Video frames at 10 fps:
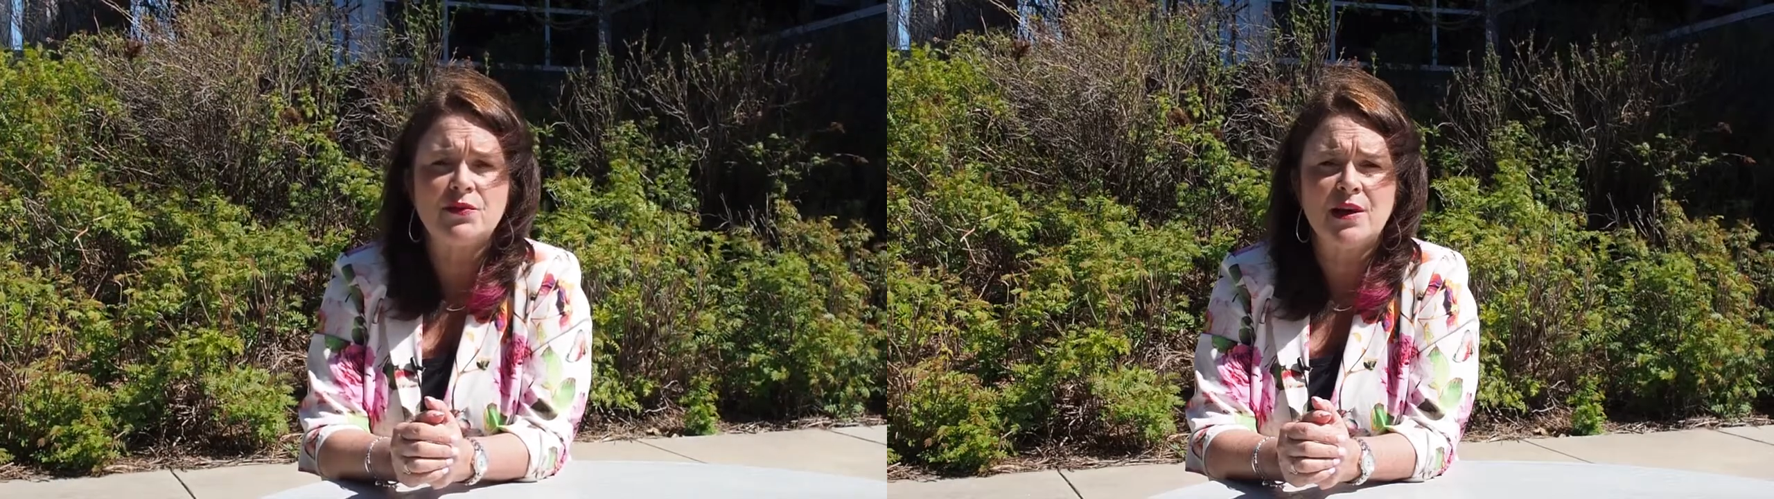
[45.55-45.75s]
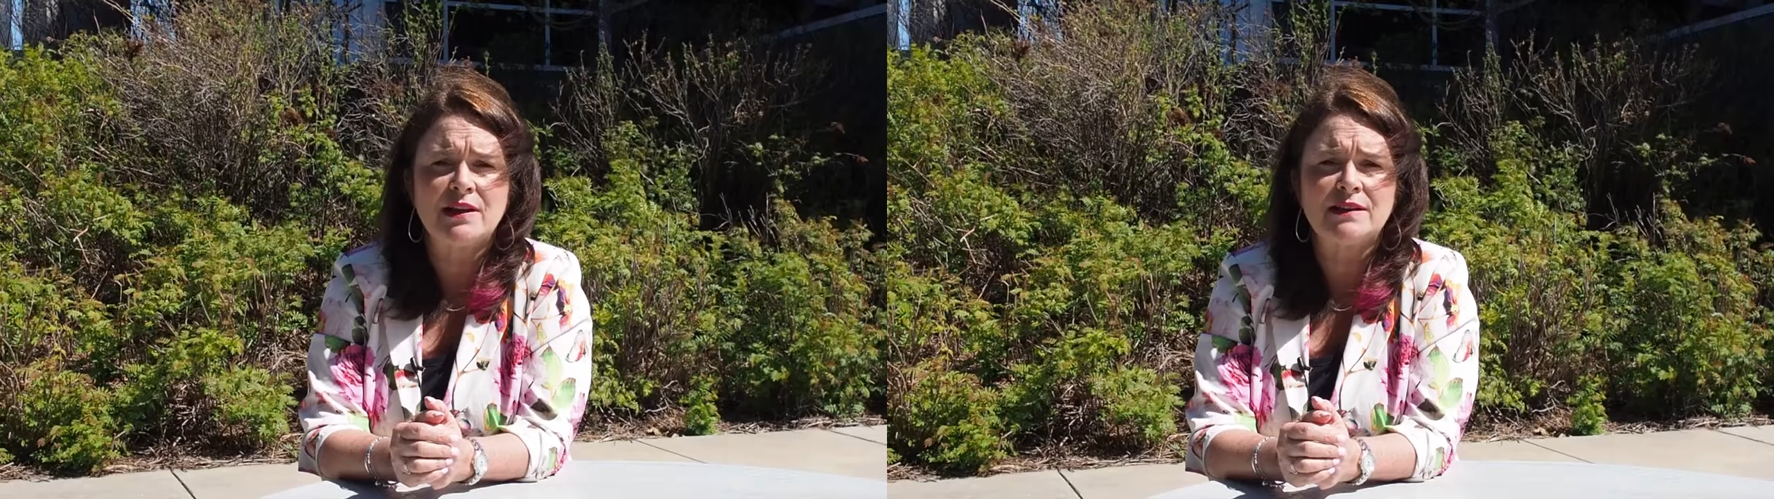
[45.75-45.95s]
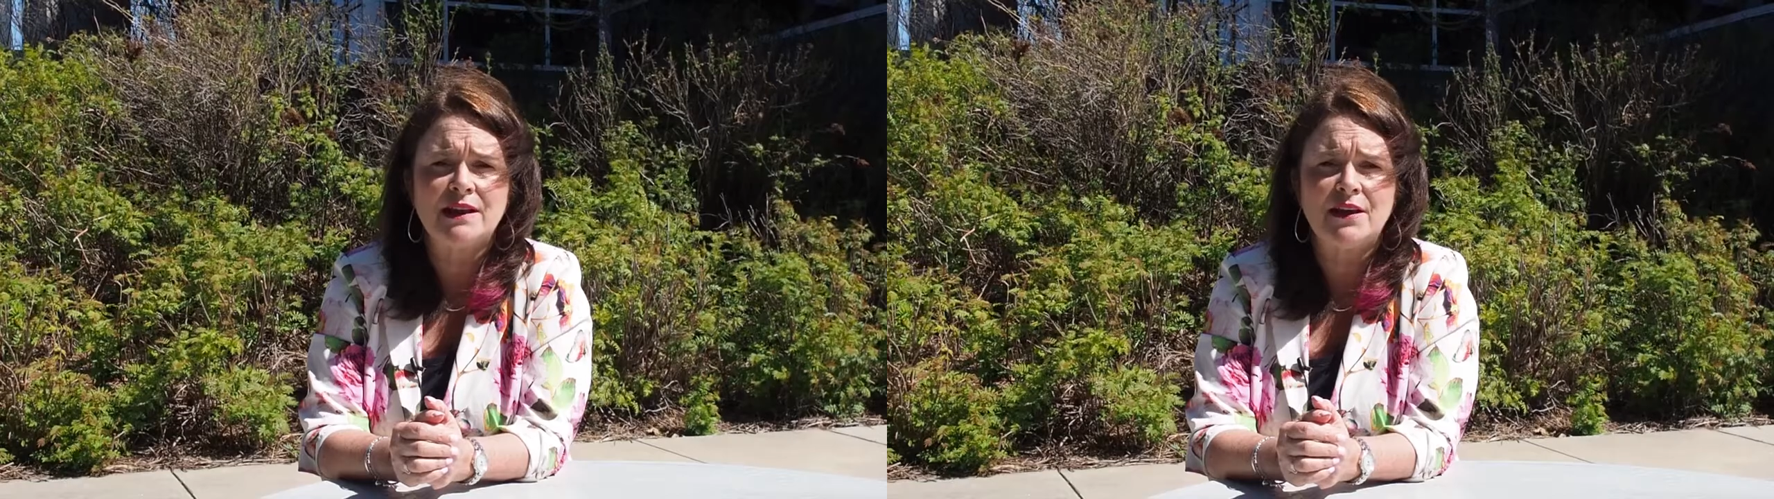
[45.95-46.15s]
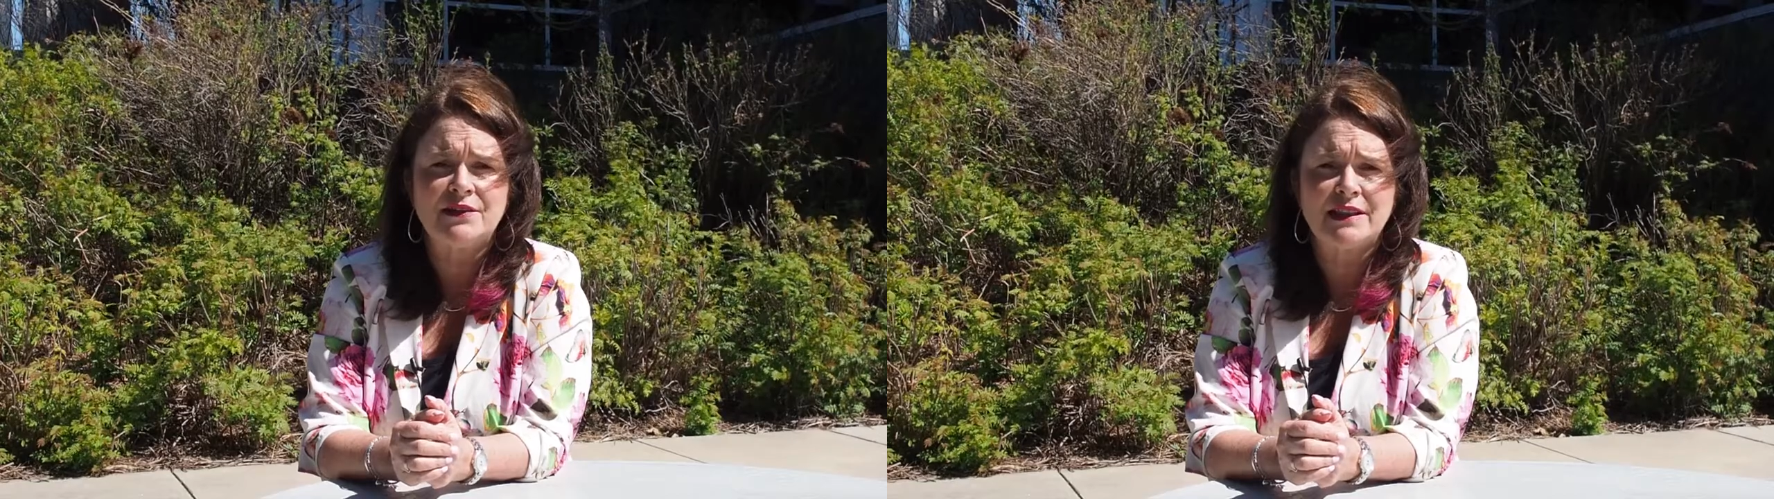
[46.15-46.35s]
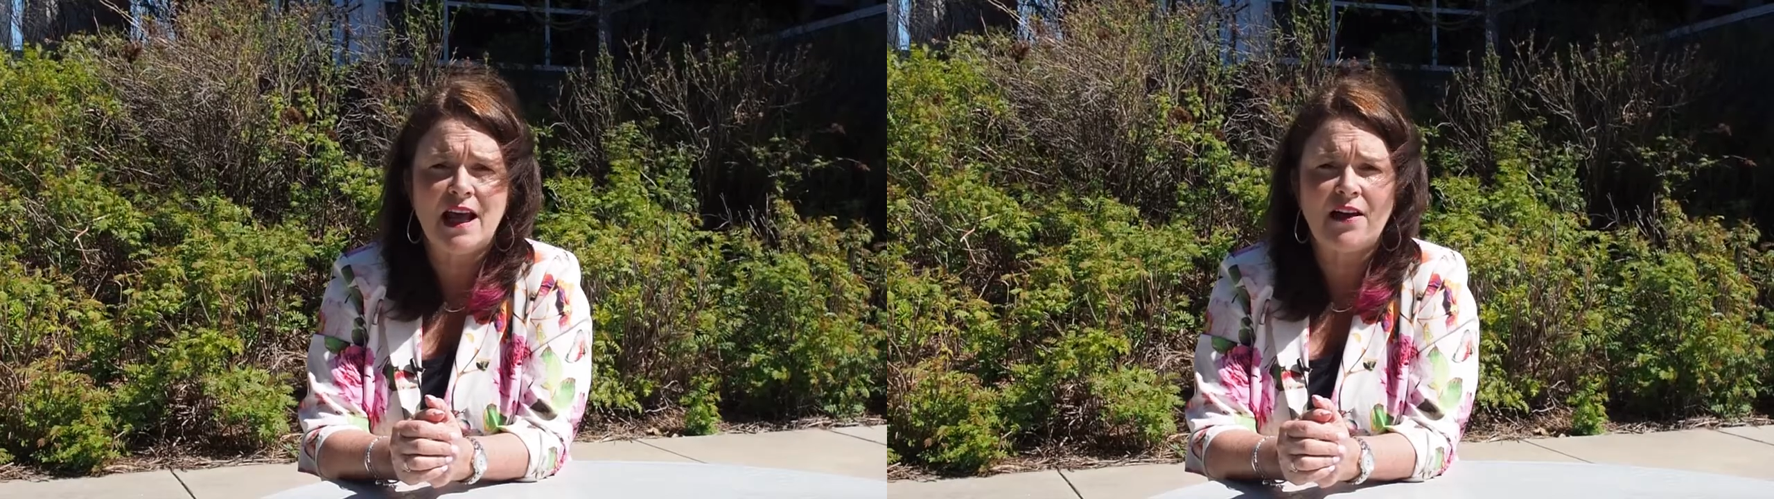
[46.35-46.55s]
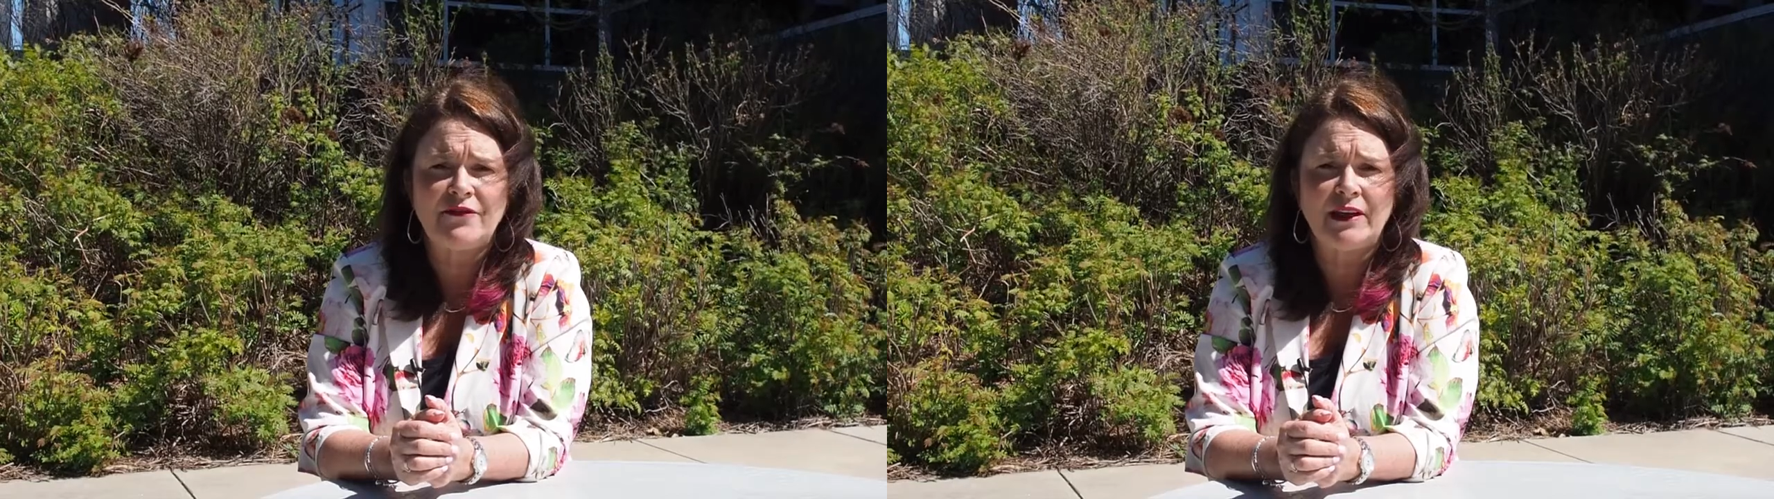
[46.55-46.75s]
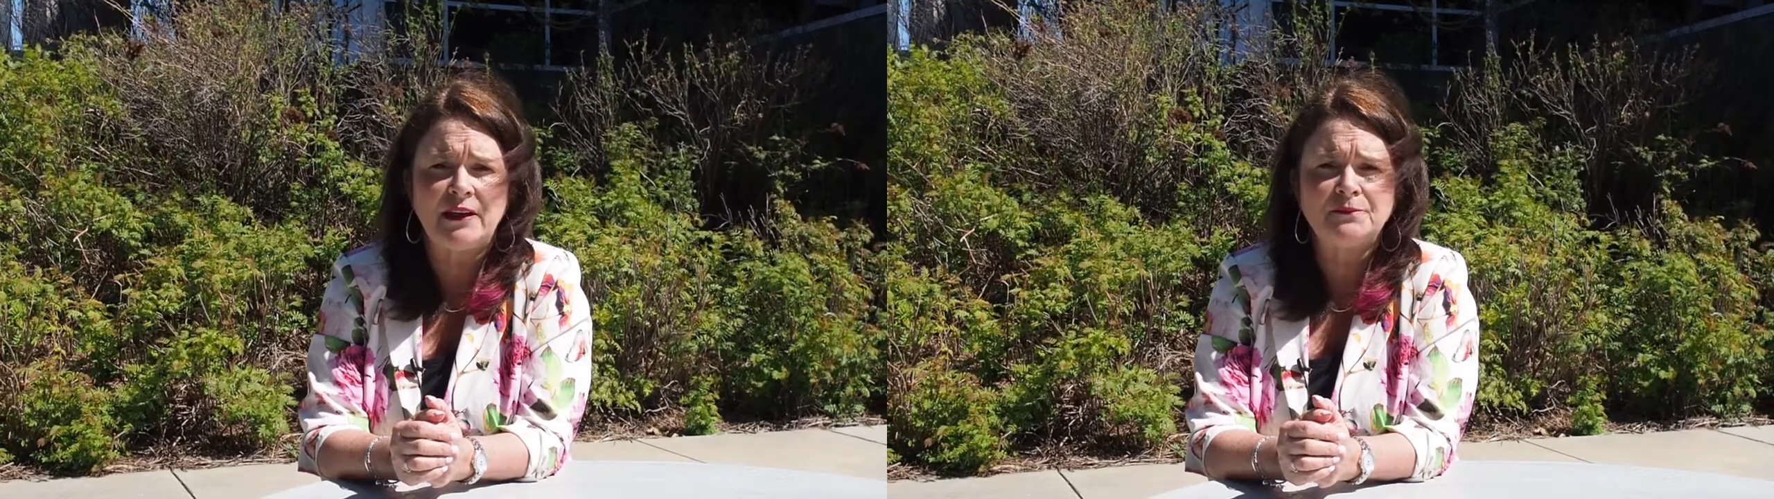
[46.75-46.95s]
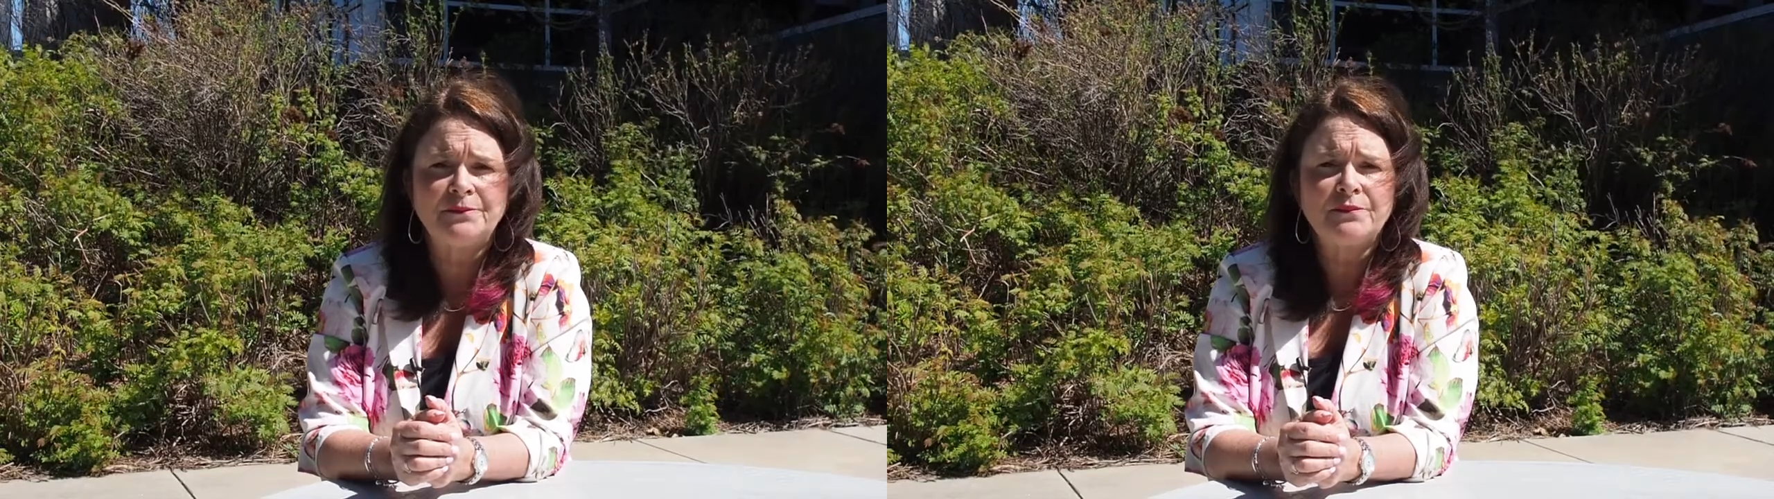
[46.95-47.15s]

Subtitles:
around safe staffing.